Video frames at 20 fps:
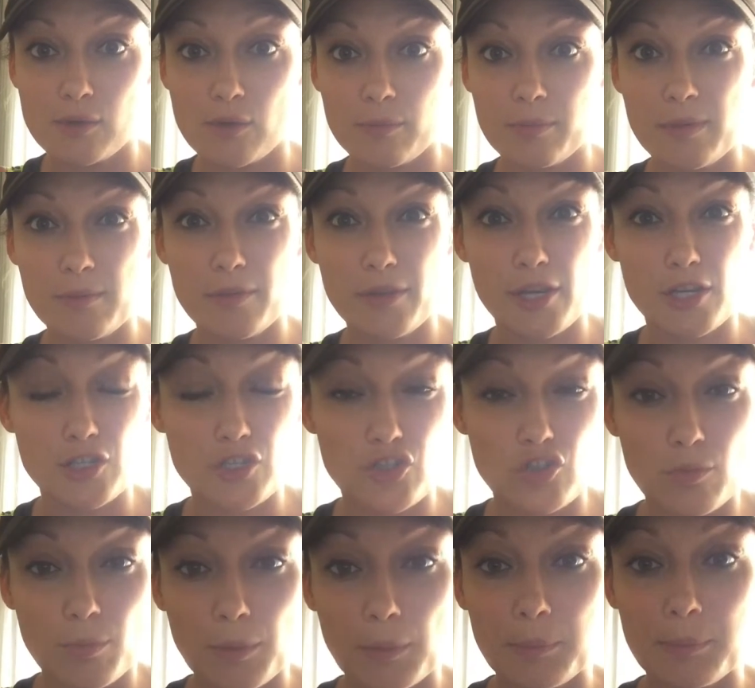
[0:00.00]
or people that are
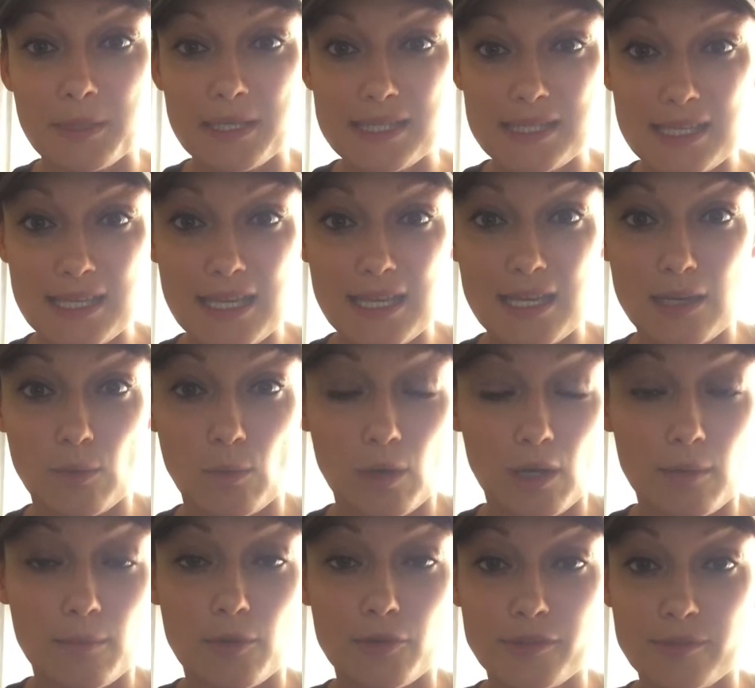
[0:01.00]
super busy and
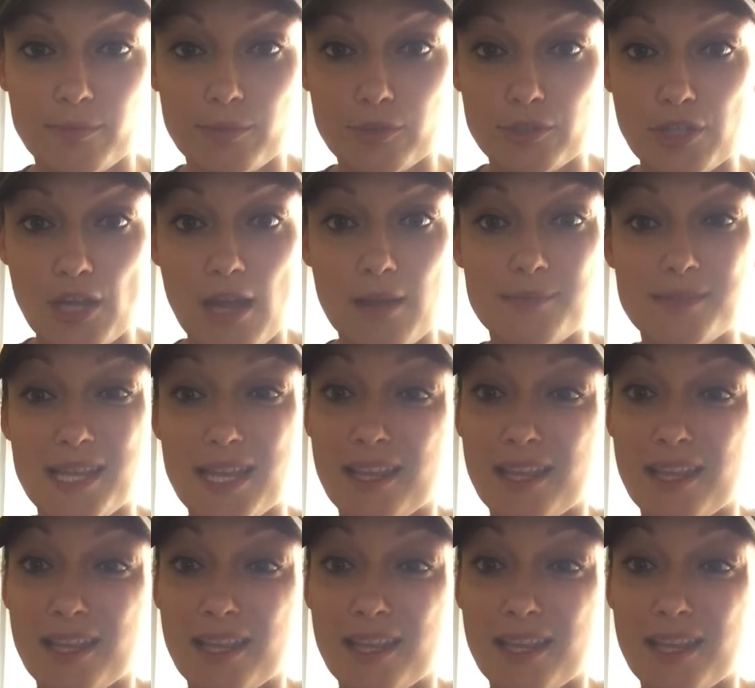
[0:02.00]
work multiple jobs.